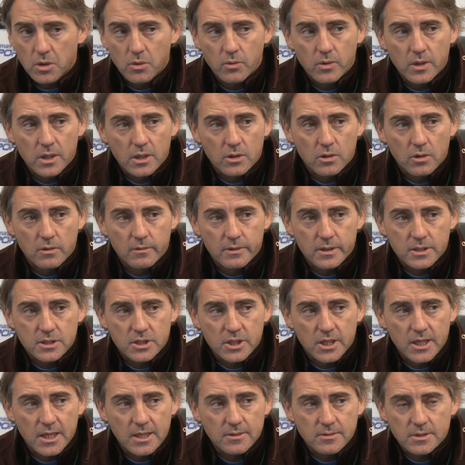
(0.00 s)
No, we recover
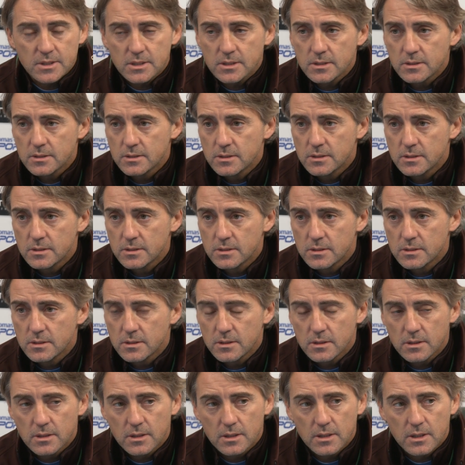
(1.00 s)
James,
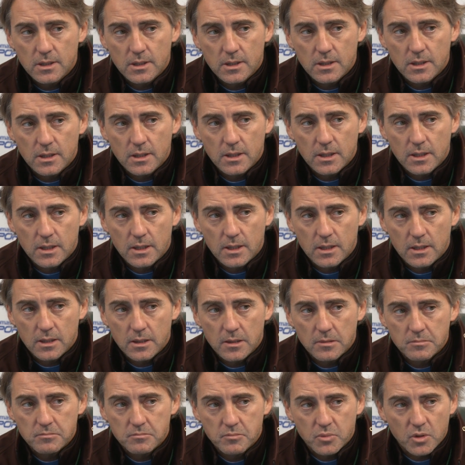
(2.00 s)

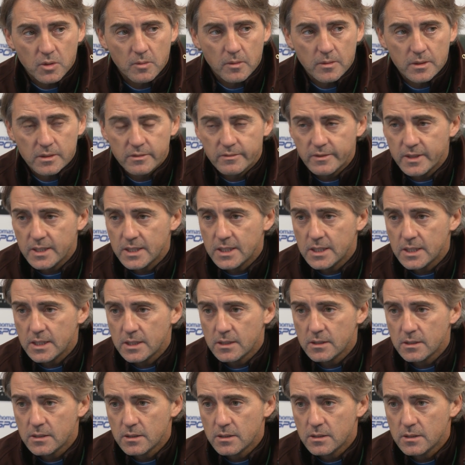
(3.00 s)
uh, probably
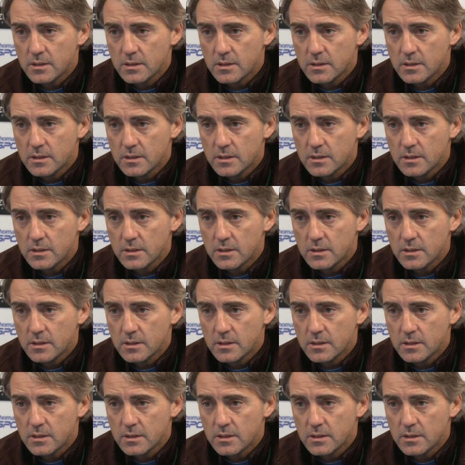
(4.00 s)
Winnie.